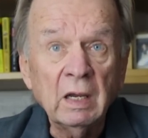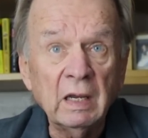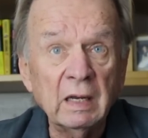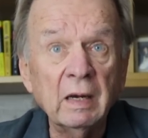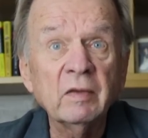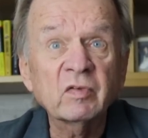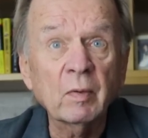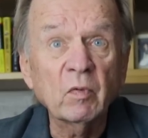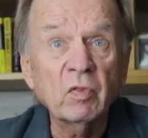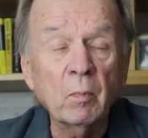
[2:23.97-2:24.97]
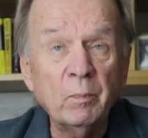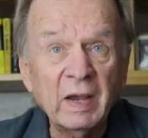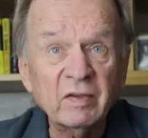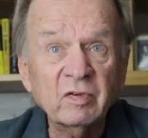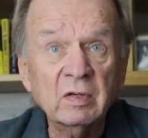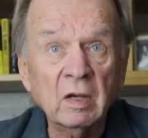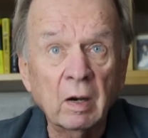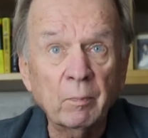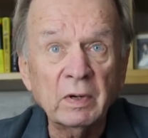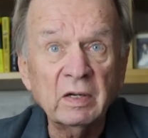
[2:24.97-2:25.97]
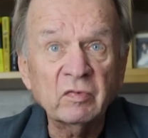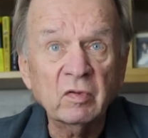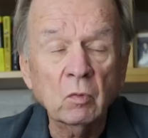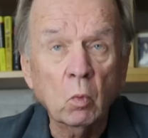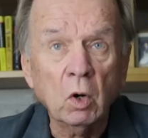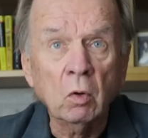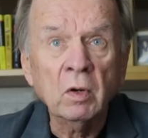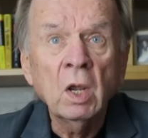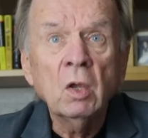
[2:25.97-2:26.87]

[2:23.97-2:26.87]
in some of the best companies in the world.